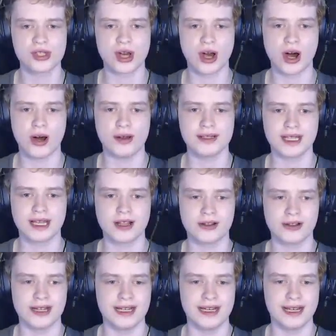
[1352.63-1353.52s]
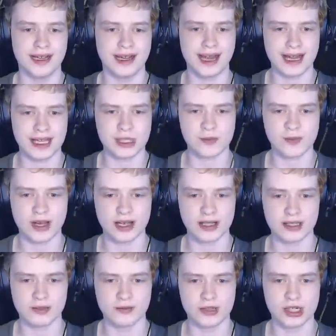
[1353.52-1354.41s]
on the cleaning
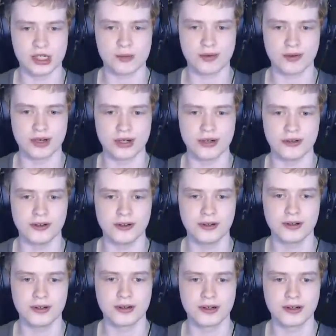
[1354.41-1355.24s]
aspect, which is pretty cool.